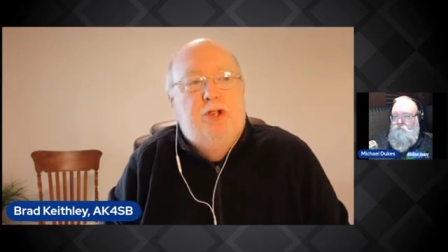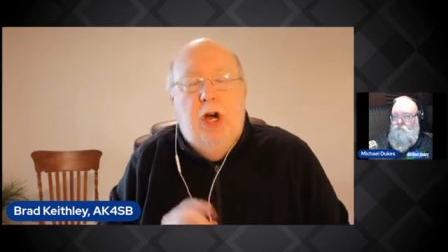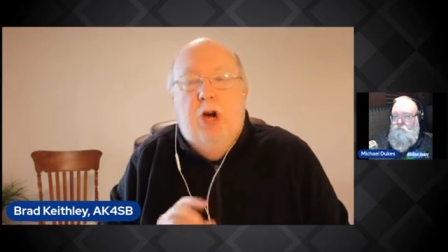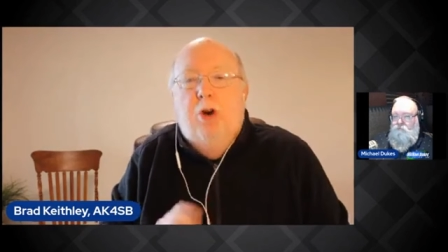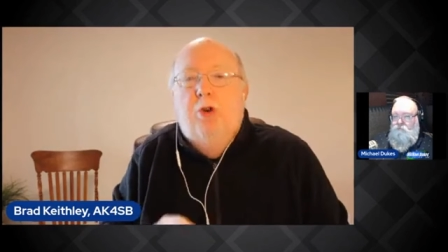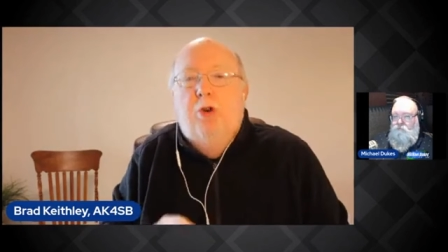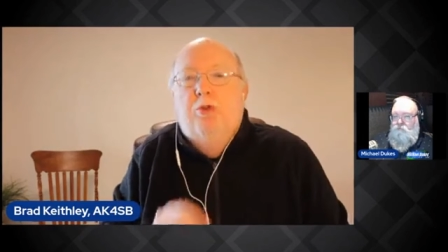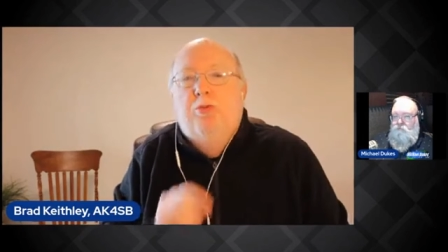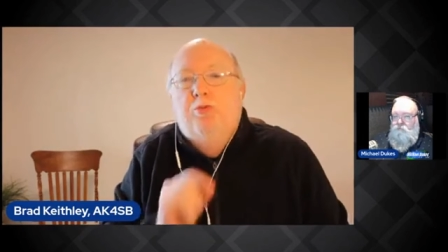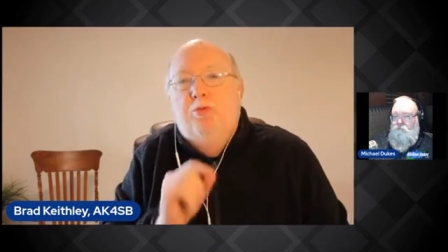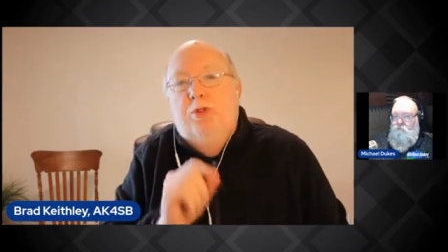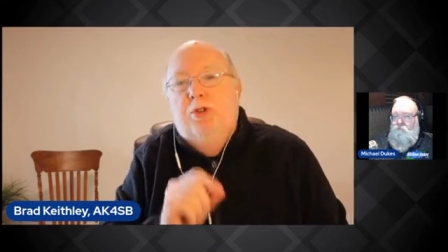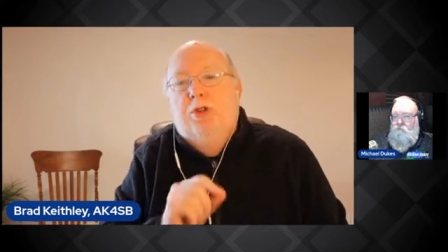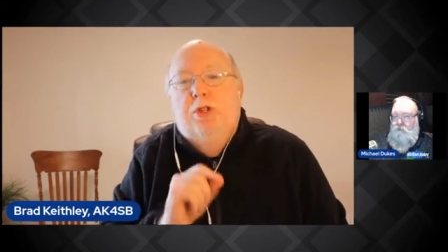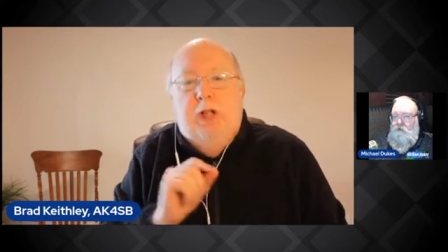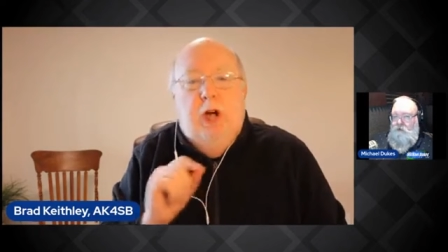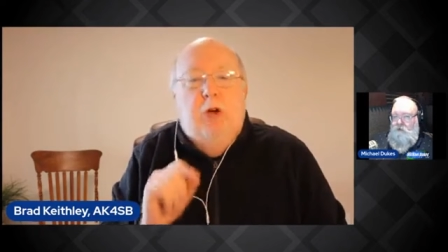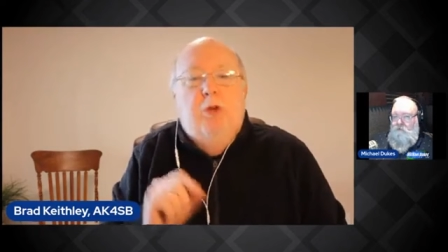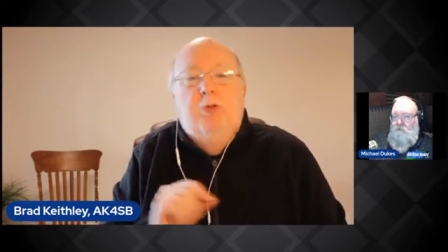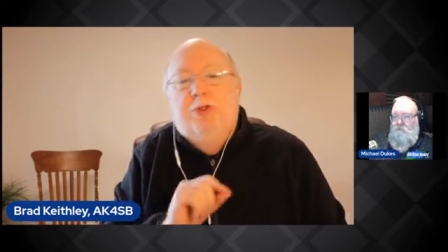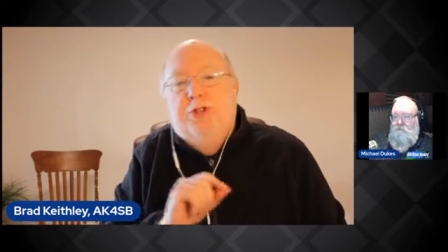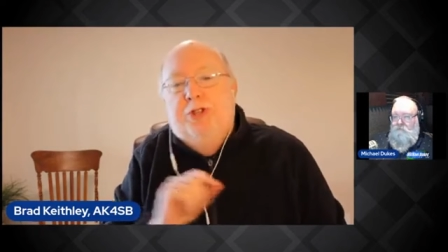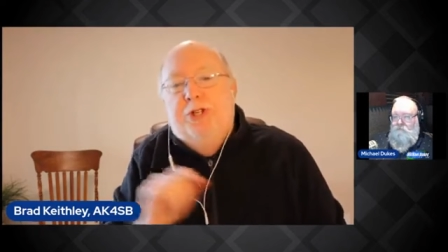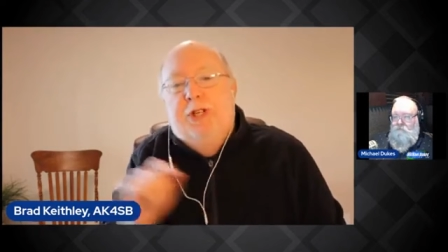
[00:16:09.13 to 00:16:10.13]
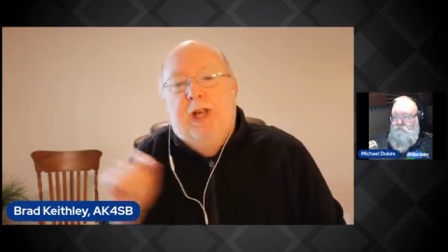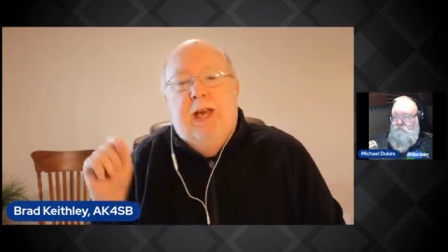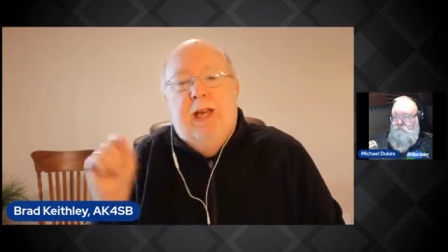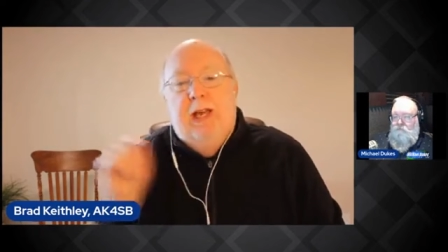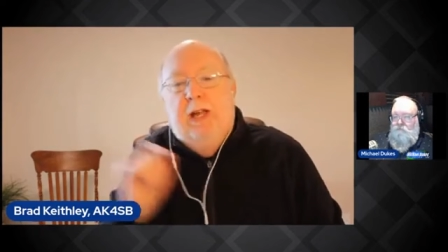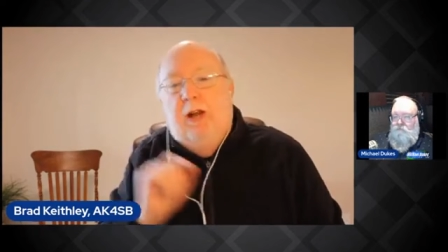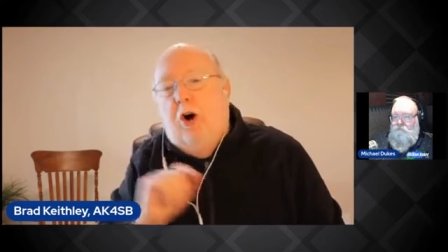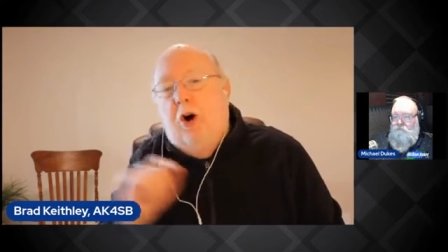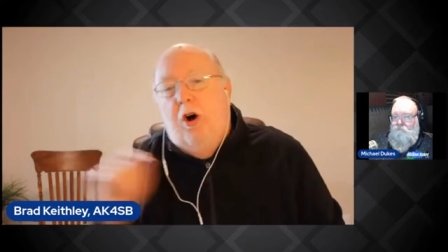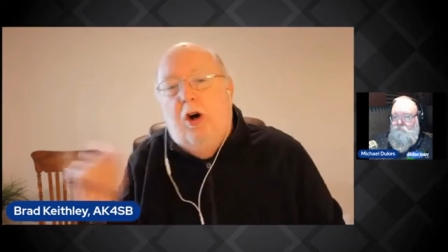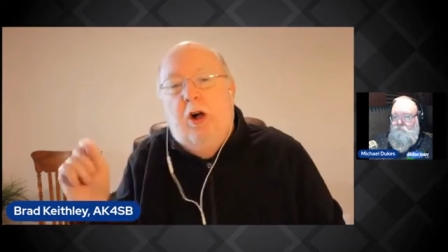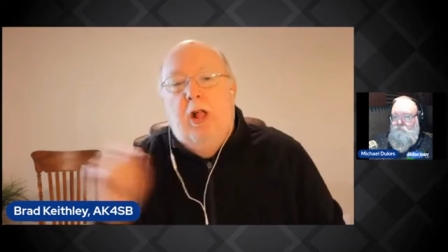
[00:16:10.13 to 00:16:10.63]
Don't right. don't say
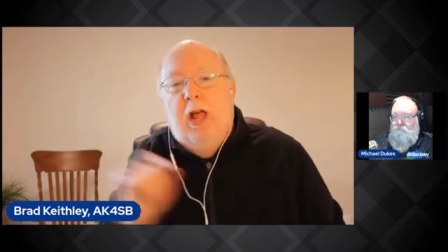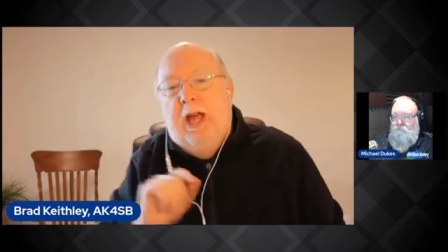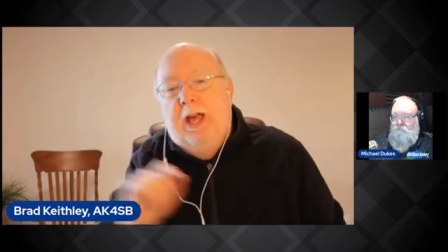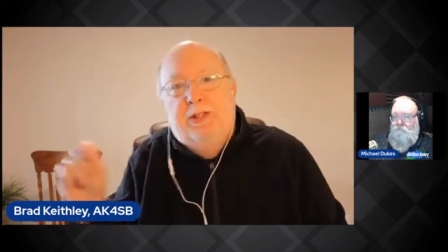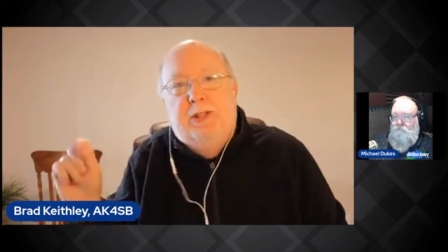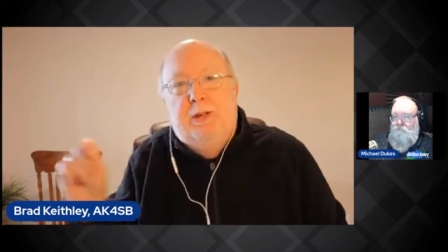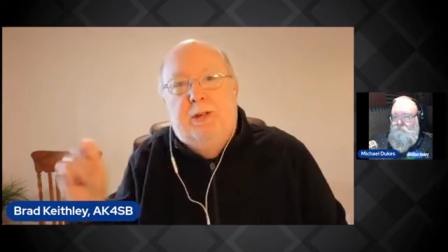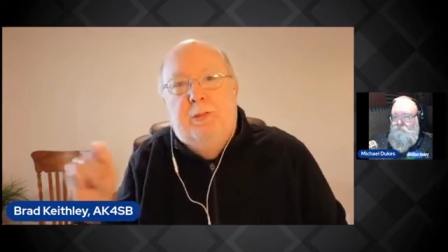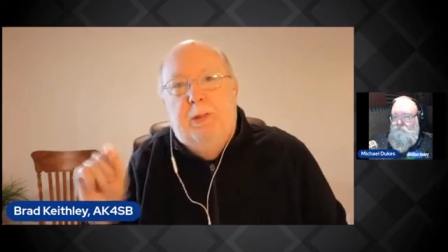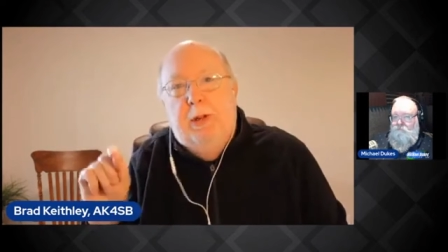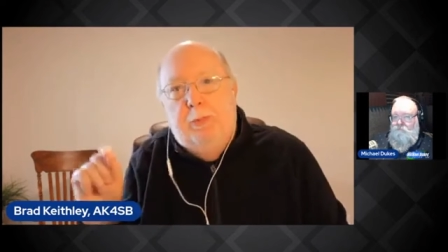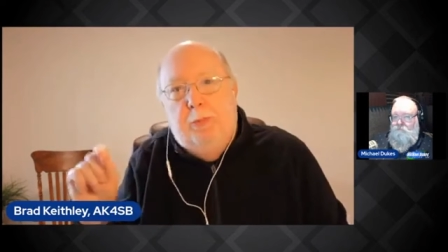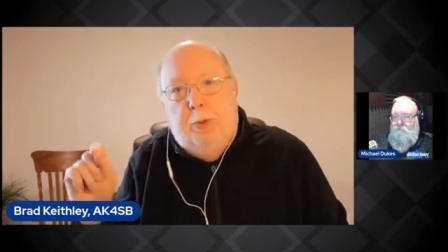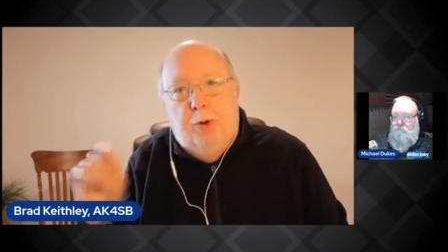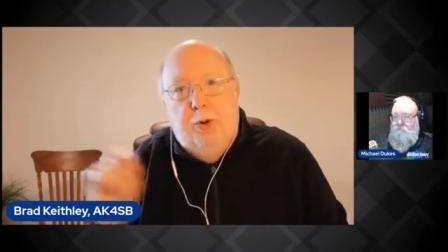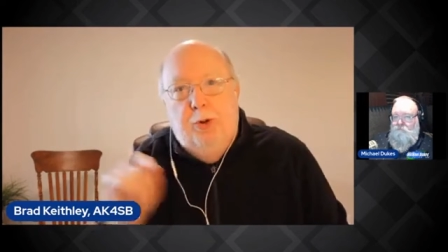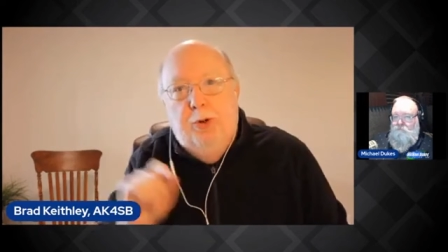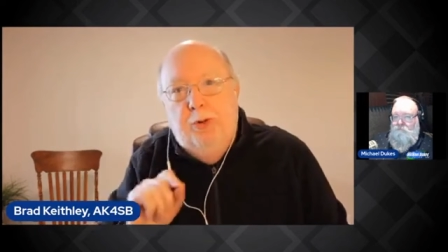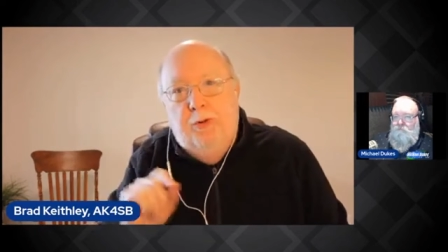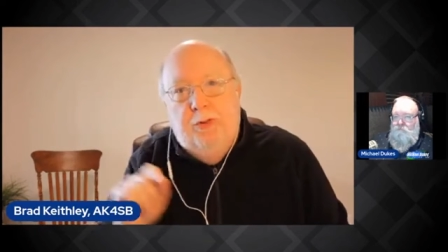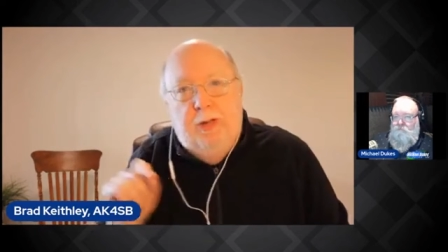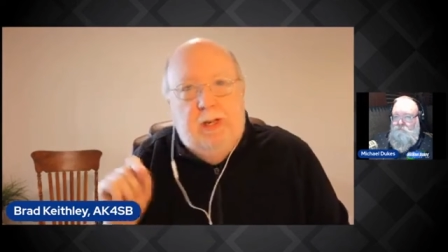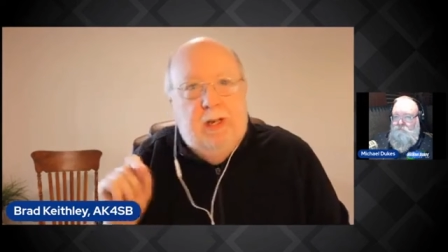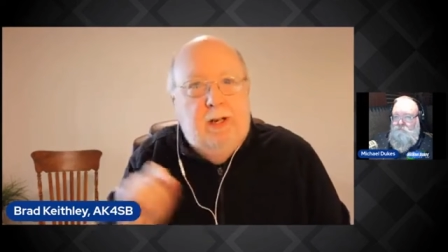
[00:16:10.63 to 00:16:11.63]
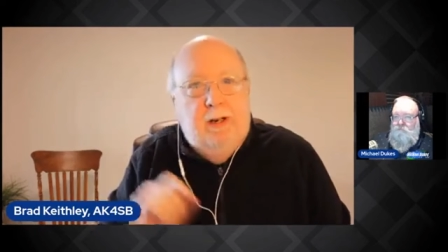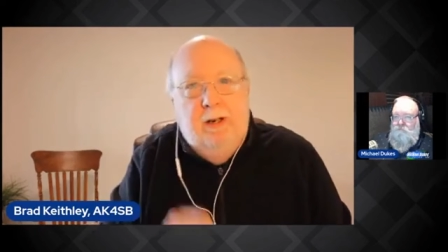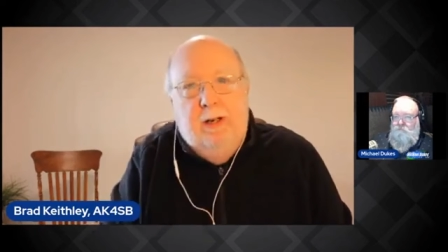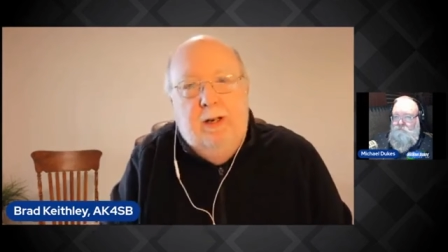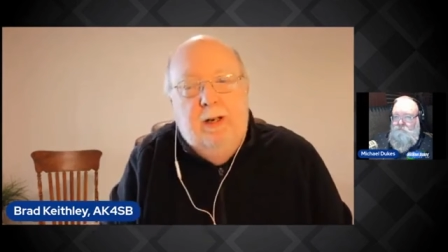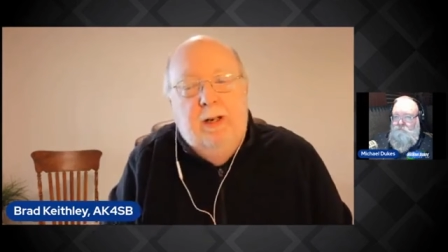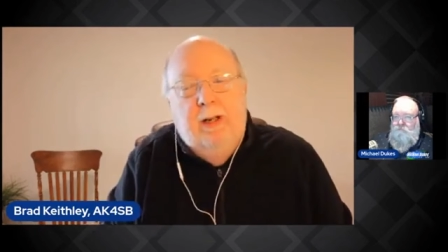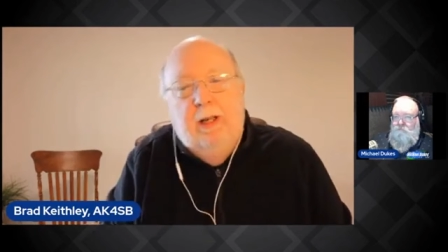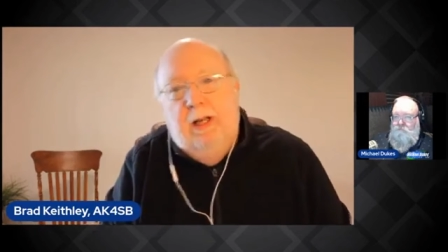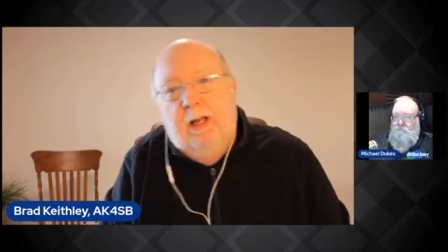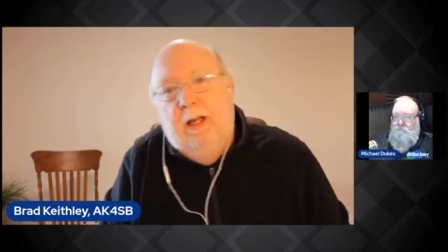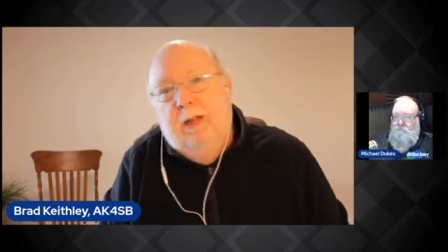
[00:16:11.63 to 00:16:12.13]
it all has to be proved in
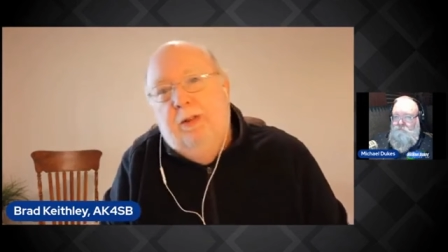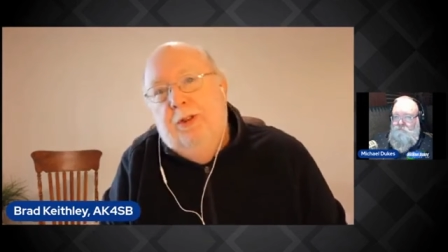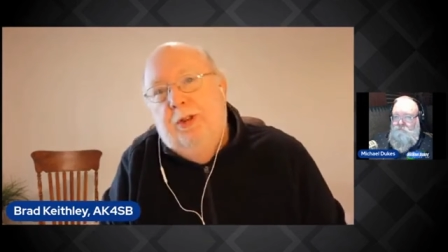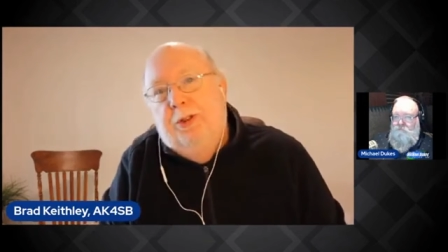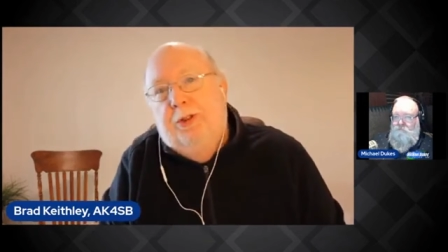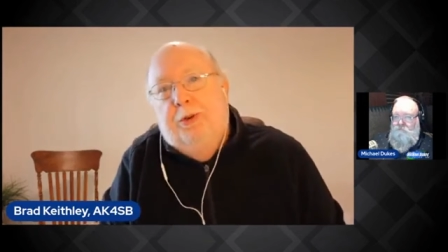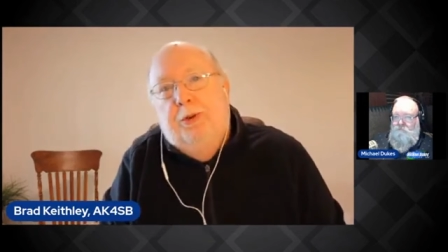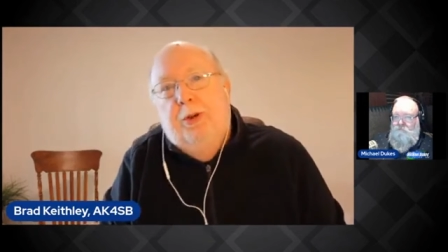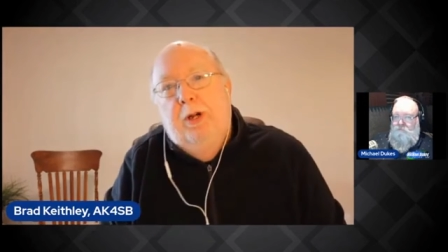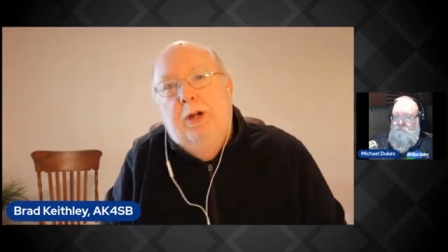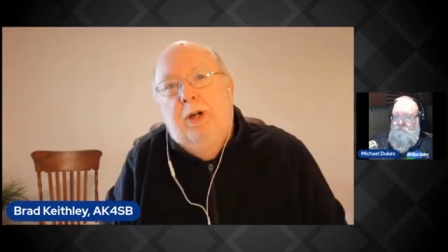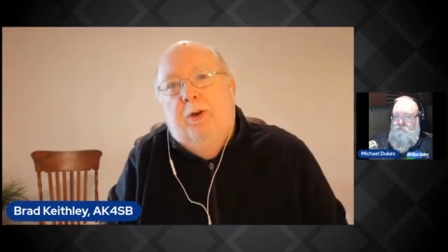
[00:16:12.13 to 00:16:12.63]
in the three or